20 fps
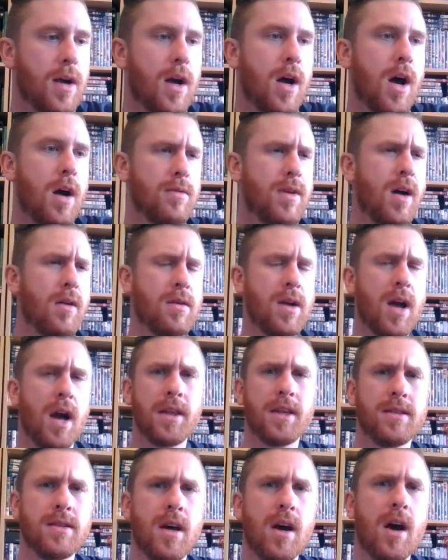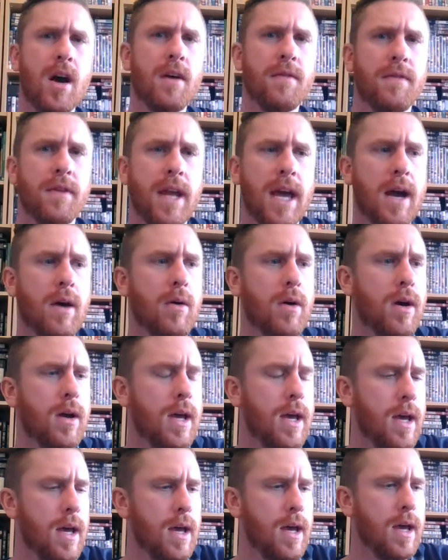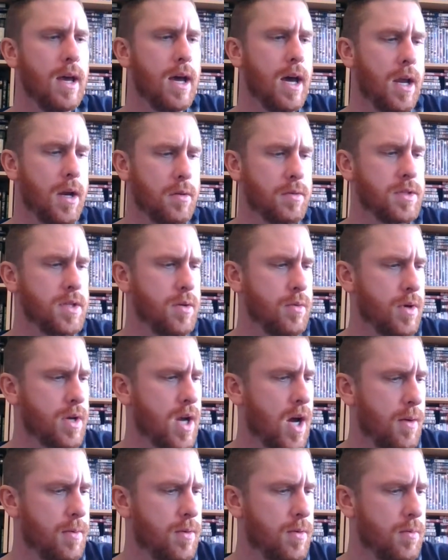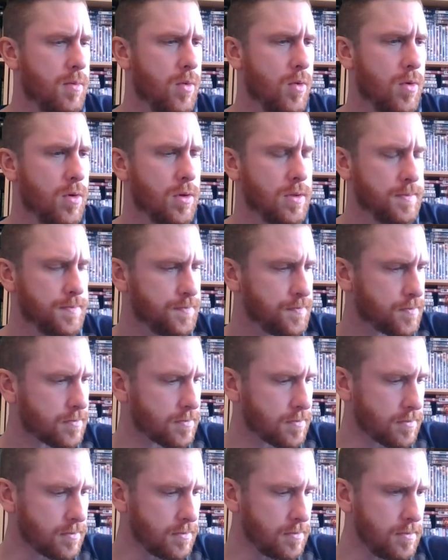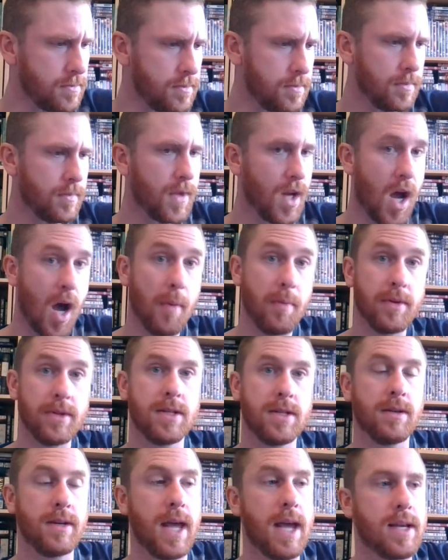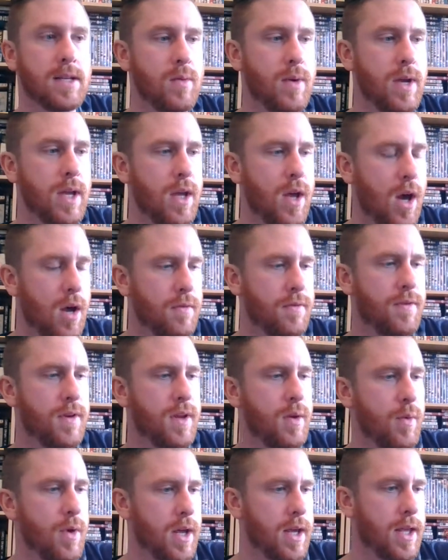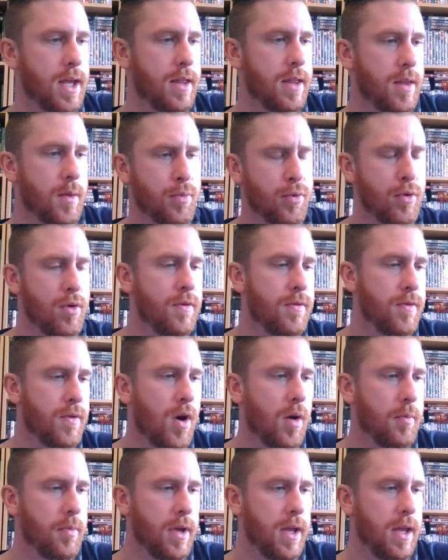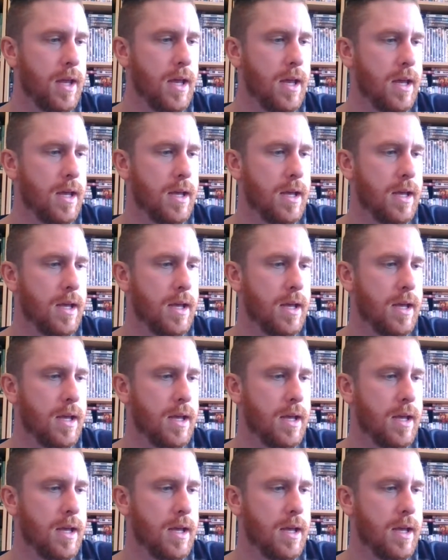I'll cut it to half an hour, and I'll do a couple more up until next week, hopefully, when I get the proof copy.